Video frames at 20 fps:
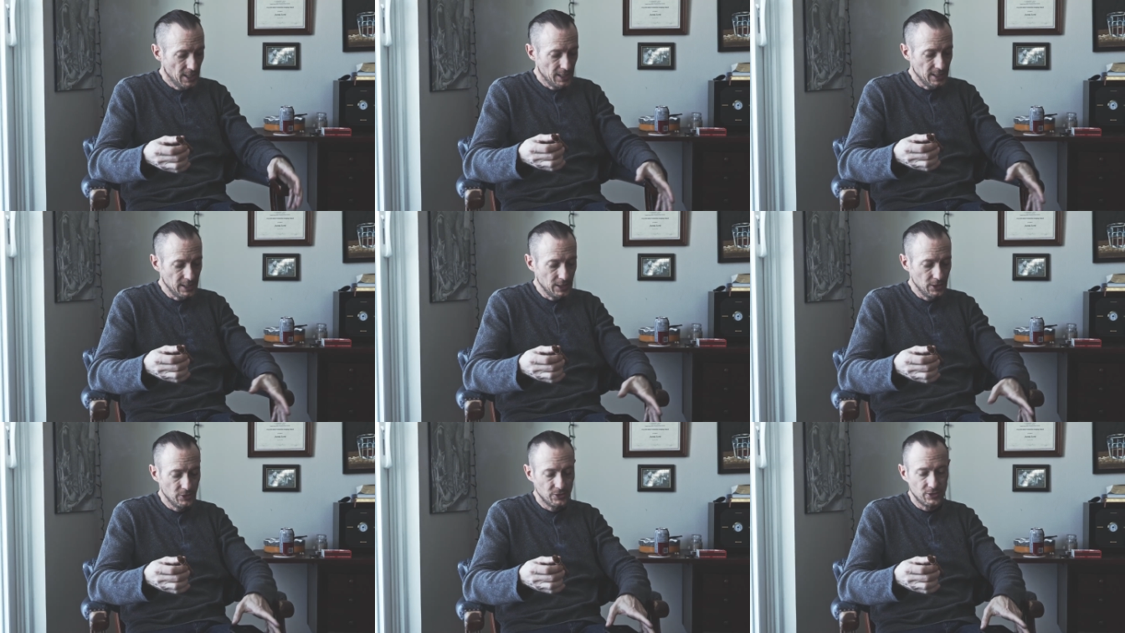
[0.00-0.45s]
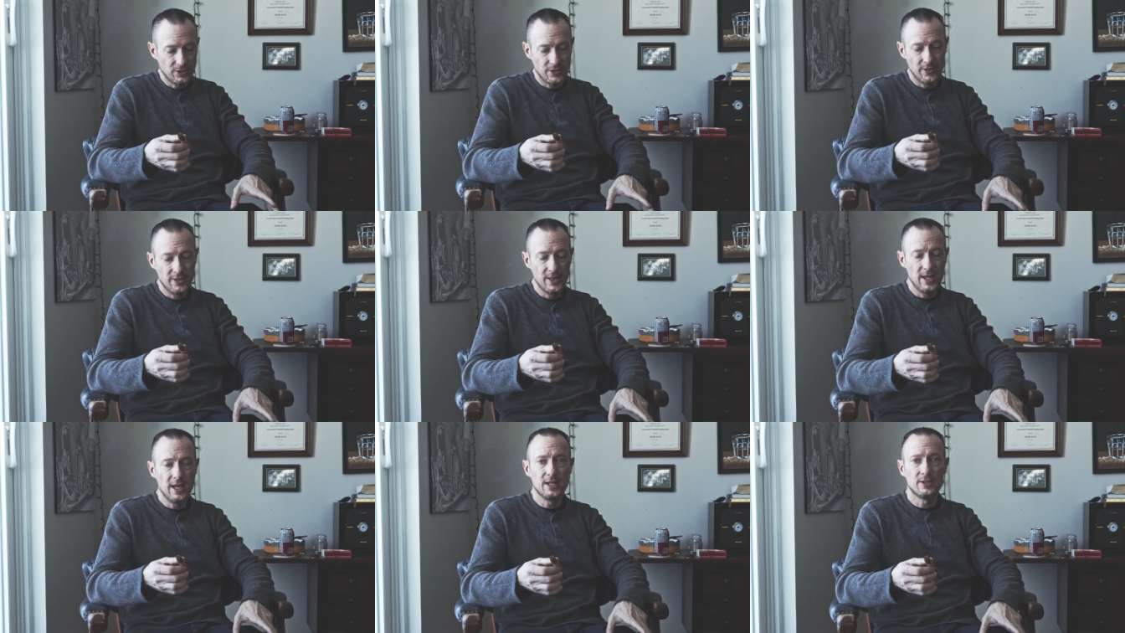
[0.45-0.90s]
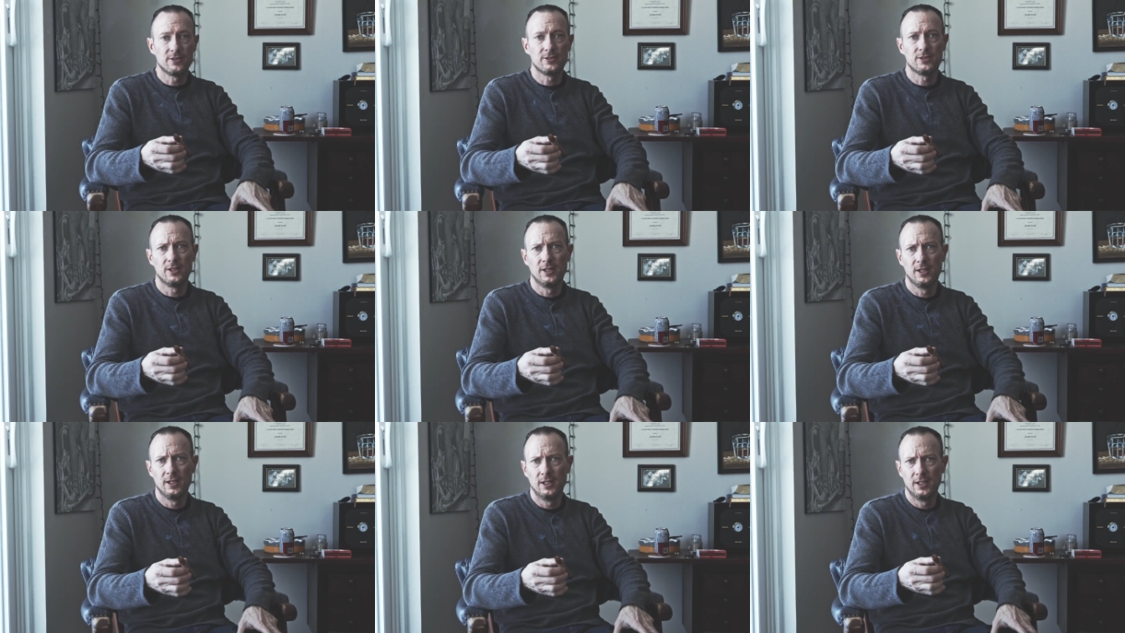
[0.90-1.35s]
is
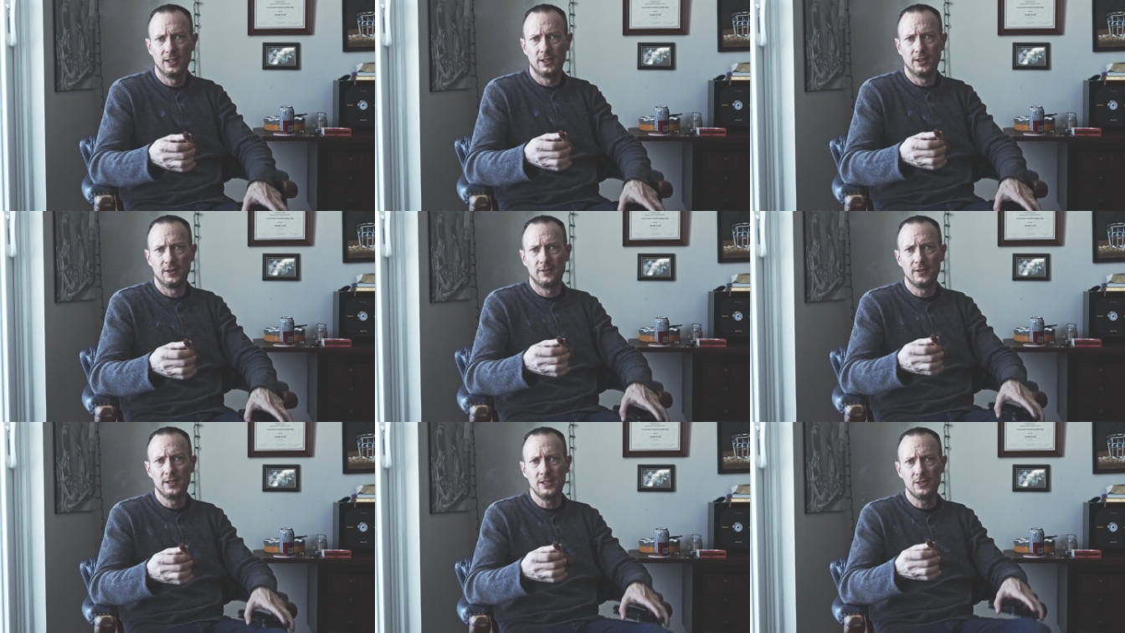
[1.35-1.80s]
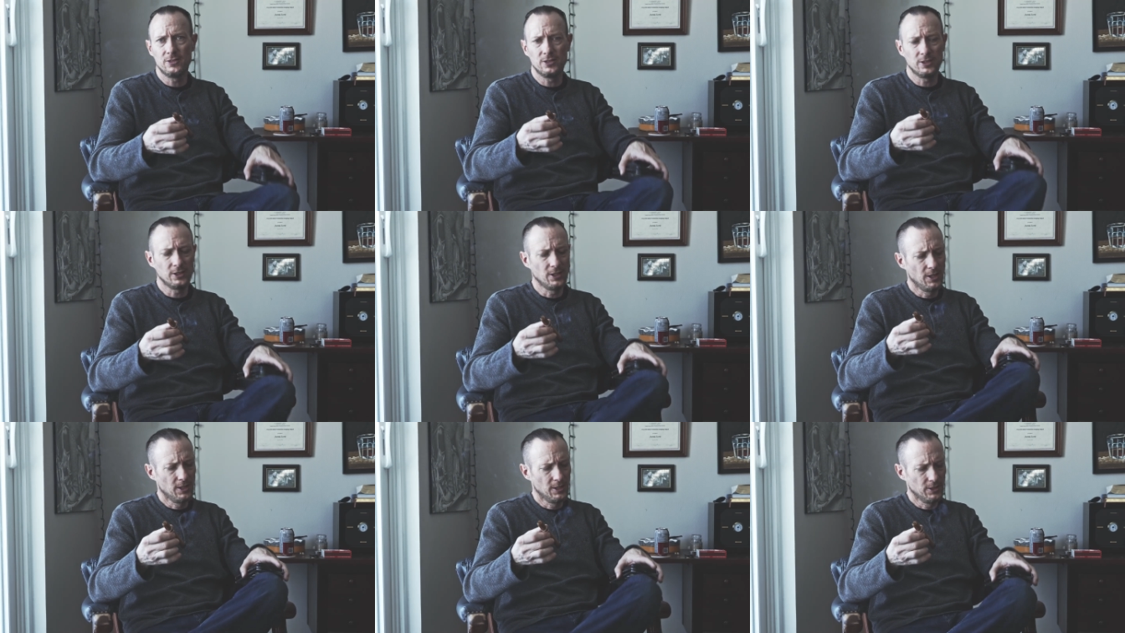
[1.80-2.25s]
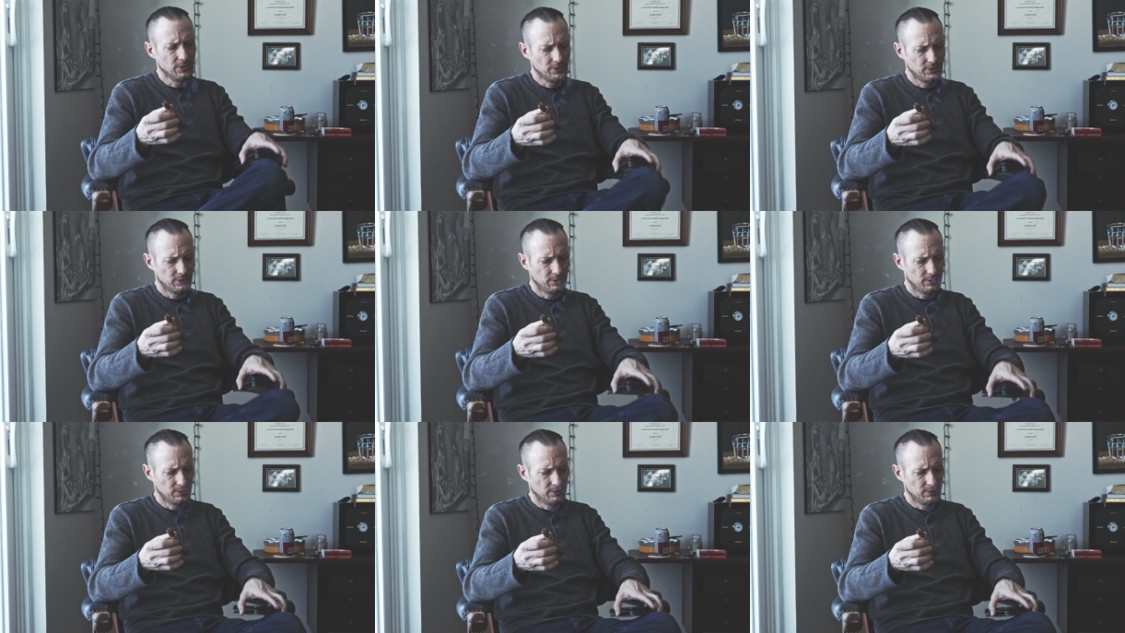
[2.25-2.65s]
that these cigars,